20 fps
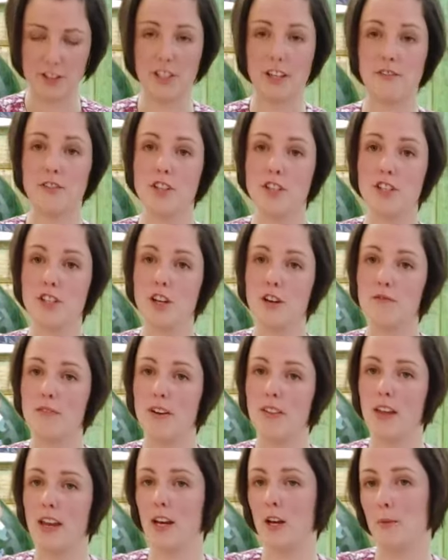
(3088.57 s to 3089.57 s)
So I've just sewn
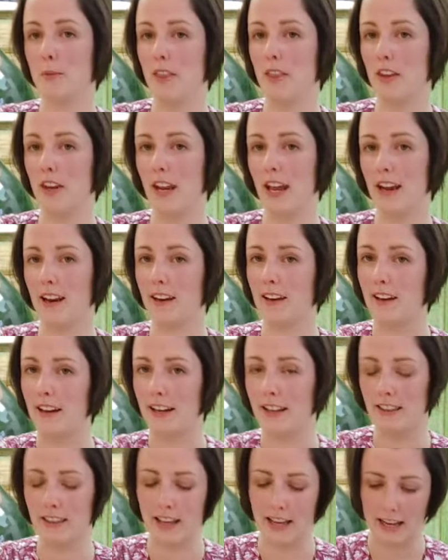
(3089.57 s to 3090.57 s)
around that little bit, the
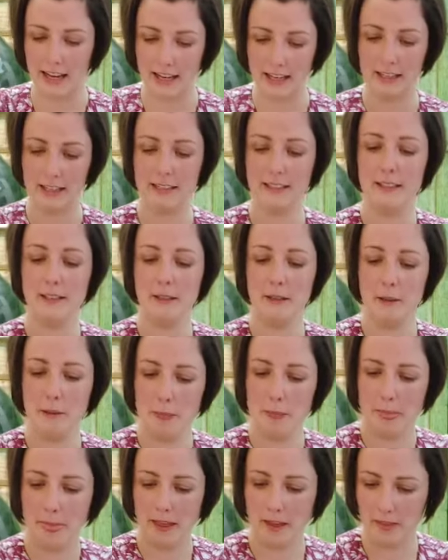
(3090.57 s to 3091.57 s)
neckline there.
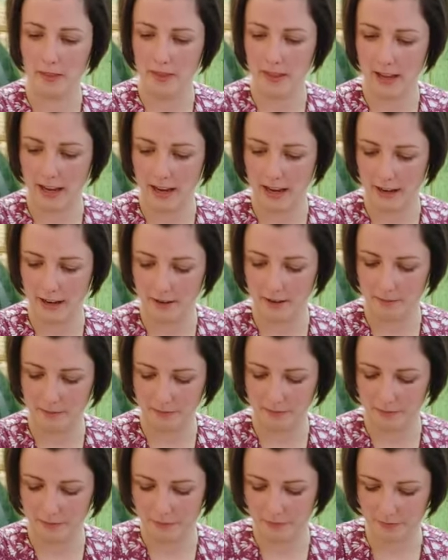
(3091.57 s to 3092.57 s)
And then
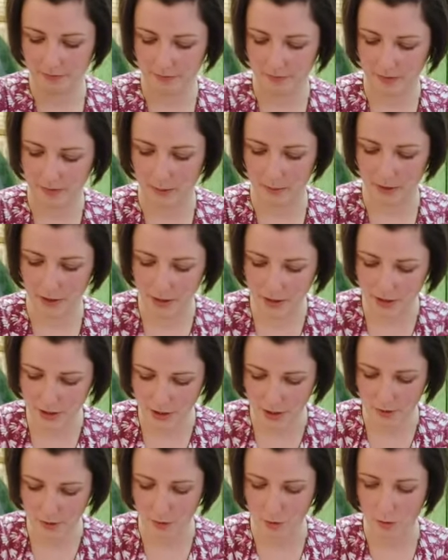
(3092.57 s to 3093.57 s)
I'm going to
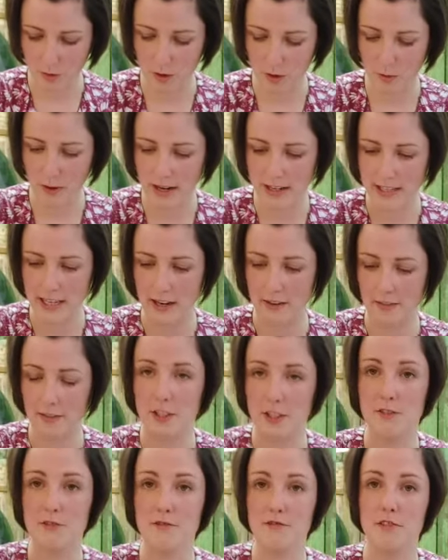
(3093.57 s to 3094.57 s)
sew all the way down
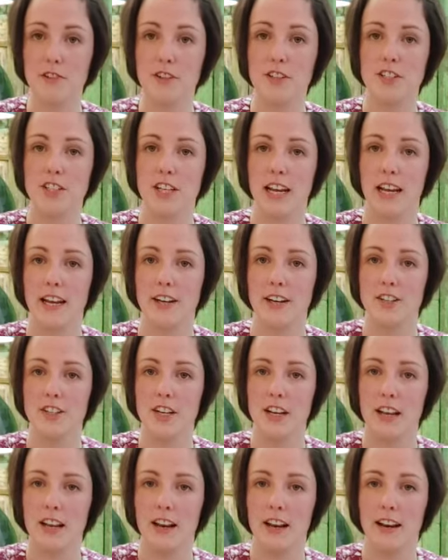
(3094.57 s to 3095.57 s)
this front edge
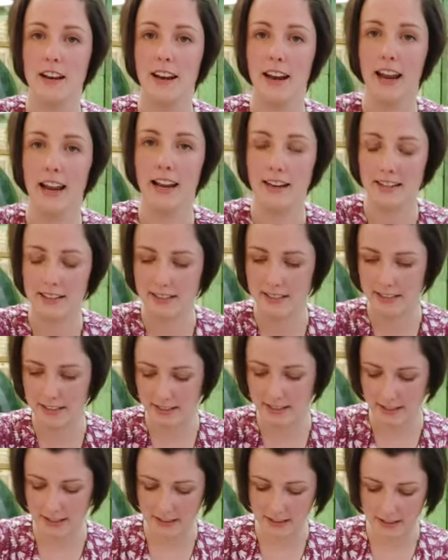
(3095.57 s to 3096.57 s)

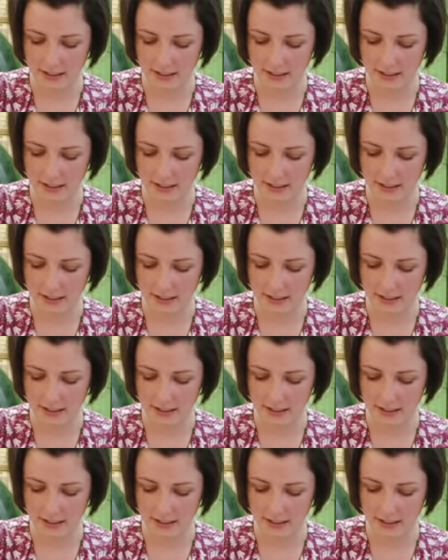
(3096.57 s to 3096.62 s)
next.